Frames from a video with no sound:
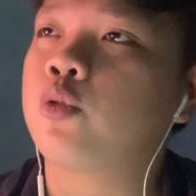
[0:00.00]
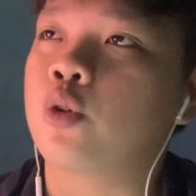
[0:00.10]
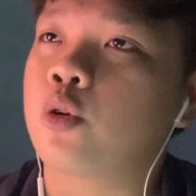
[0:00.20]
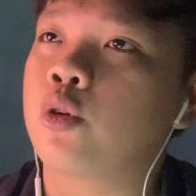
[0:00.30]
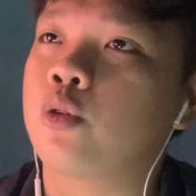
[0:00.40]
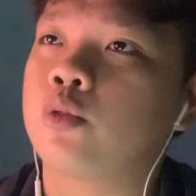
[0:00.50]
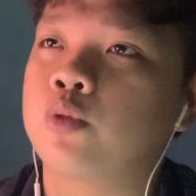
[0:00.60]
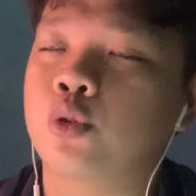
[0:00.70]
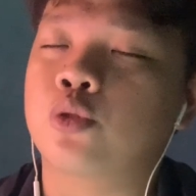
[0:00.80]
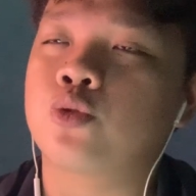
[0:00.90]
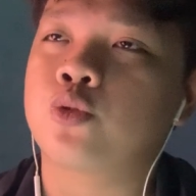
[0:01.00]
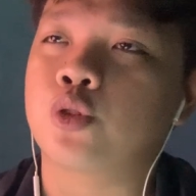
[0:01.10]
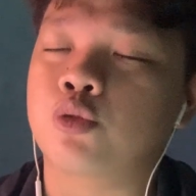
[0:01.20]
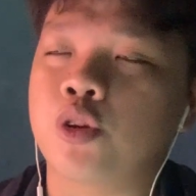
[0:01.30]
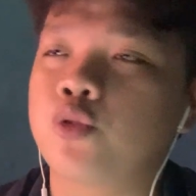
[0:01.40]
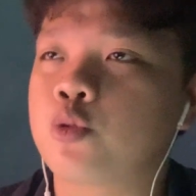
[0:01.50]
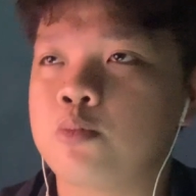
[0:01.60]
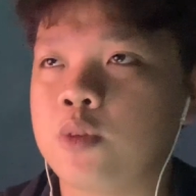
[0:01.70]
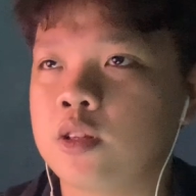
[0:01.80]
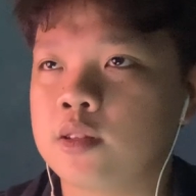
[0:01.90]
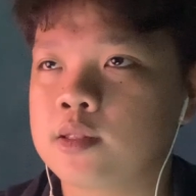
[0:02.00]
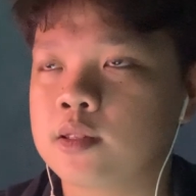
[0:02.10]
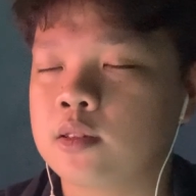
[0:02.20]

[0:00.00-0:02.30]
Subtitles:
for 24 minutes.